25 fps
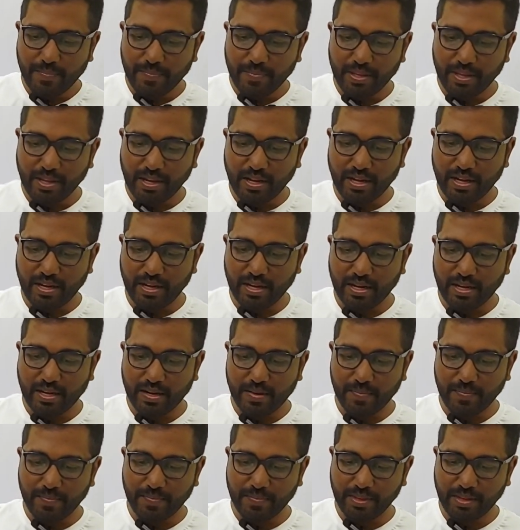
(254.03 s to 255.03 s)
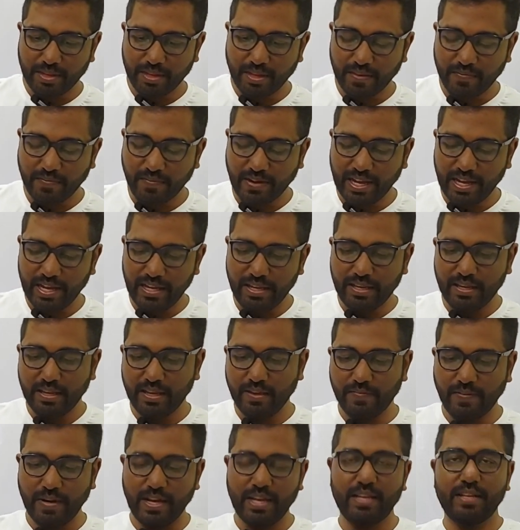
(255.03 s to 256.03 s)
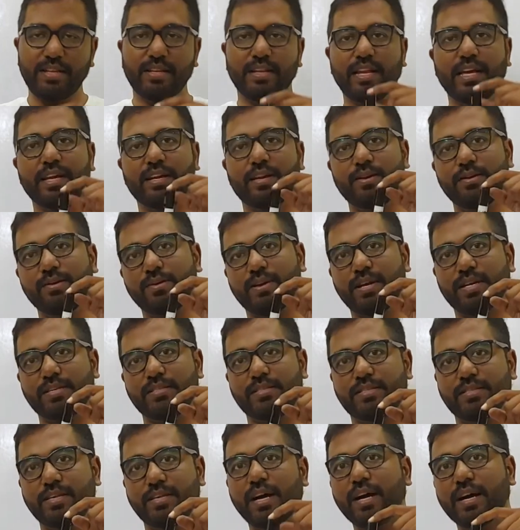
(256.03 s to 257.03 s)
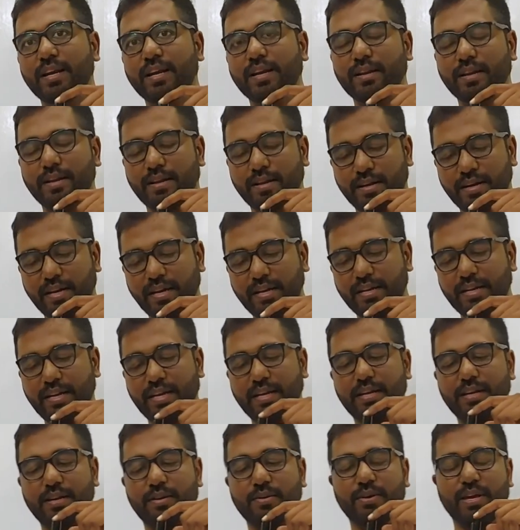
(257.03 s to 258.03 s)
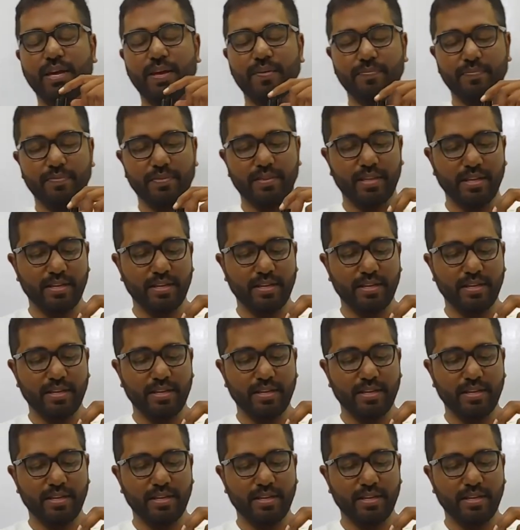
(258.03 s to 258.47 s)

if I like look at a star, right? Like, okay,